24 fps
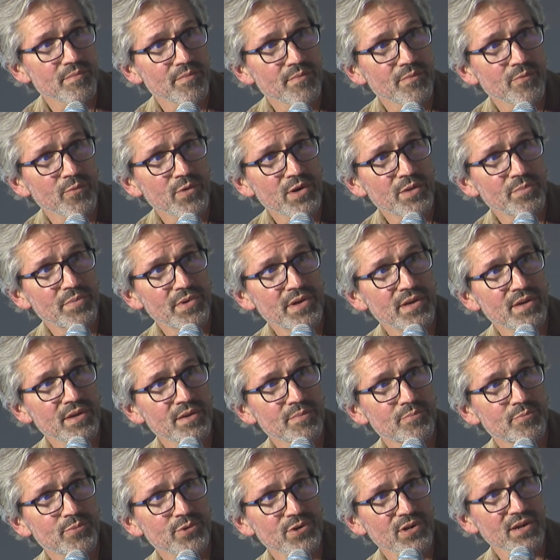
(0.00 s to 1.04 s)
Would it be
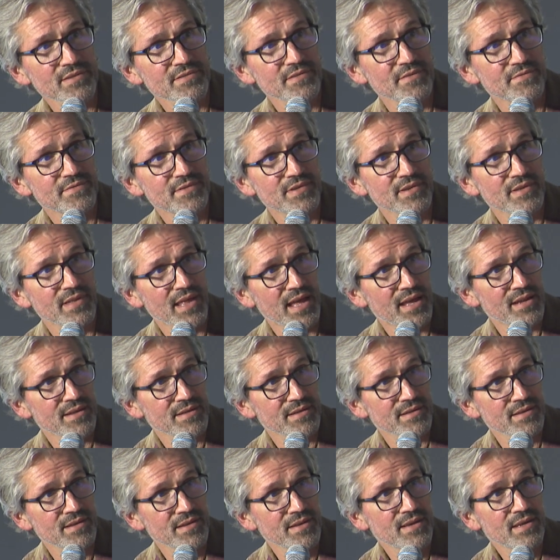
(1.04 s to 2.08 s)
productive to then
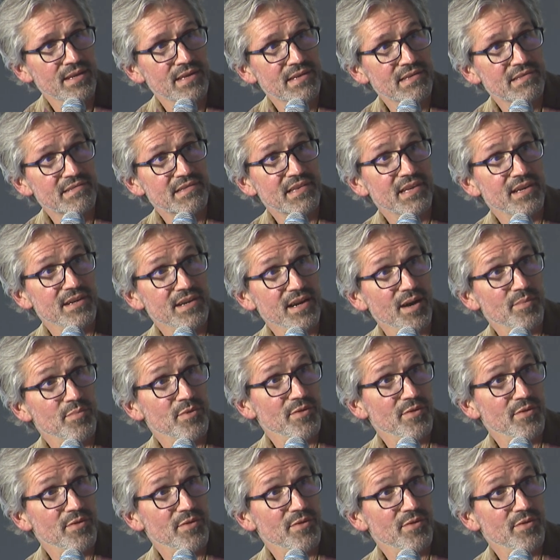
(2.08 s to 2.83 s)
see a couple of